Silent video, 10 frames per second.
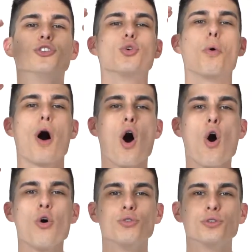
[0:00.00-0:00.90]
to a
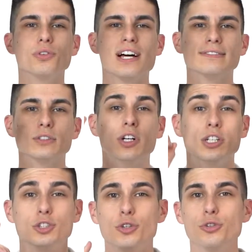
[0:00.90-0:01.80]
whole new level,
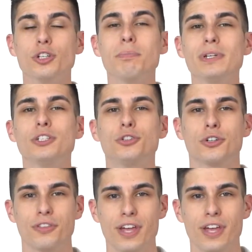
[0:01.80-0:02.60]
so you can be sure